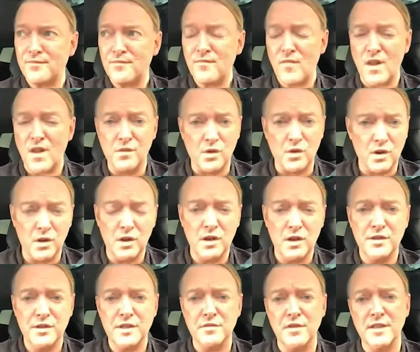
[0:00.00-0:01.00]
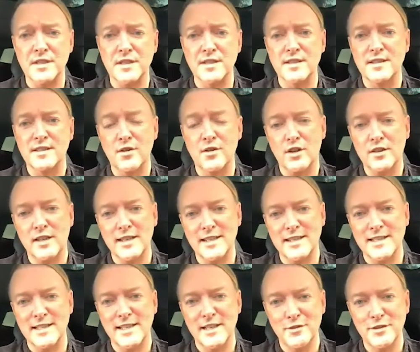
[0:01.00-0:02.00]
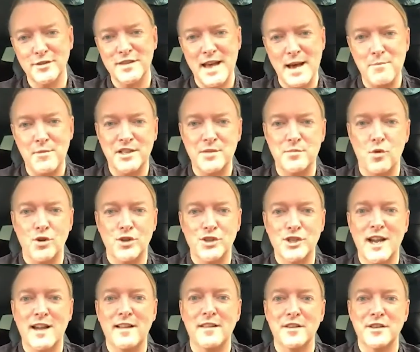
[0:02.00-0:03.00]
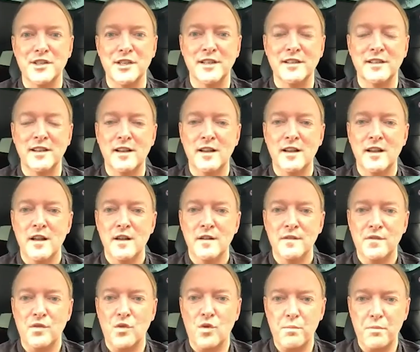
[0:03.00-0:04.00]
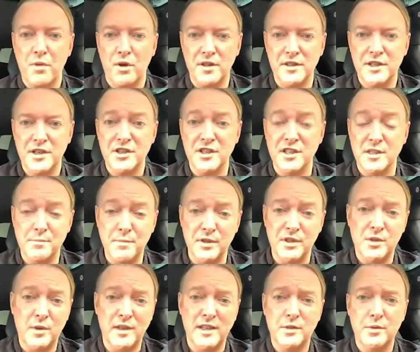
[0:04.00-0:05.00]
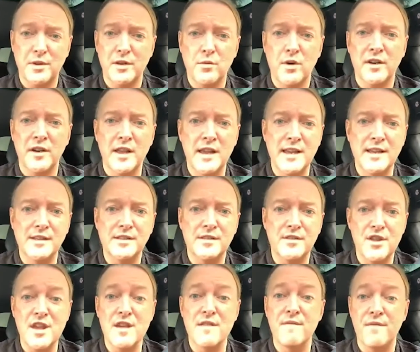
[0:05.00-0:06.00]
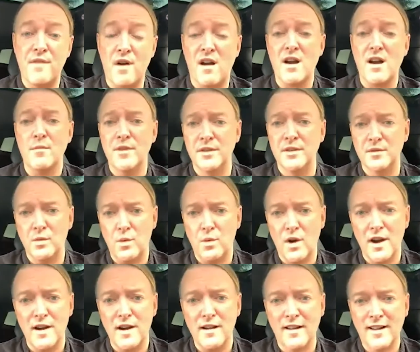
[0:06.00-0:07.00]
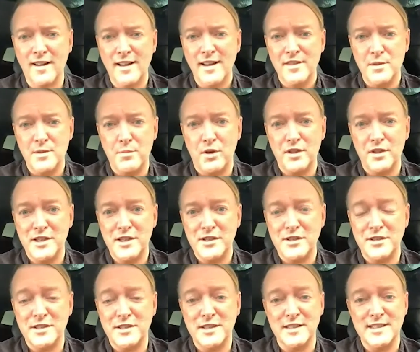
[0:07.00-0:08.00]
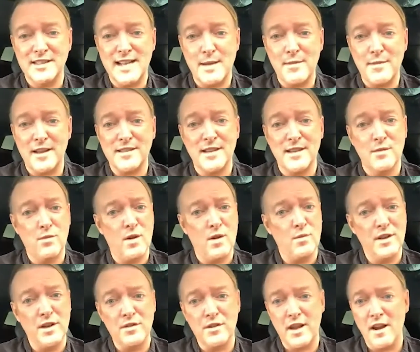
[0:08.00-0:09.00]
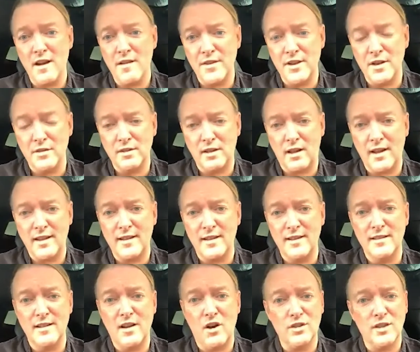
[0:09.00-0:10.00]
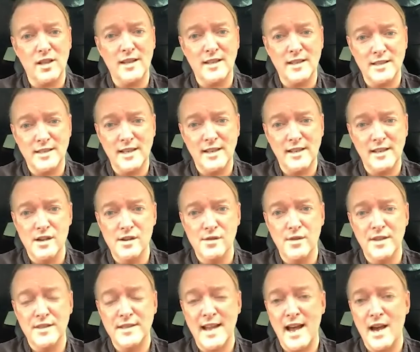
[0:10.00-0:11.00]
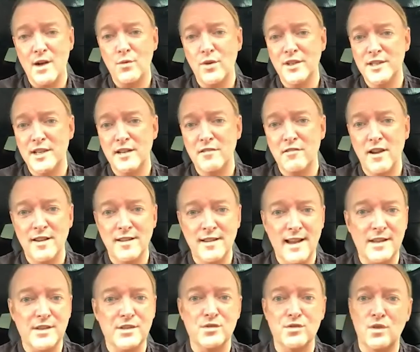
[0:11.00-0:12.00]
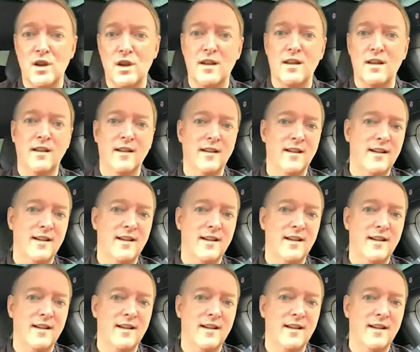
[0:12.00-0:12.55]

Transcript: for a whole host of reasons. So online casino is that much more challenging for politicians. But 2021 is the environment where the politicians can stand back and say, well, we don't care if you don't like it. Online casino is how we generate an extra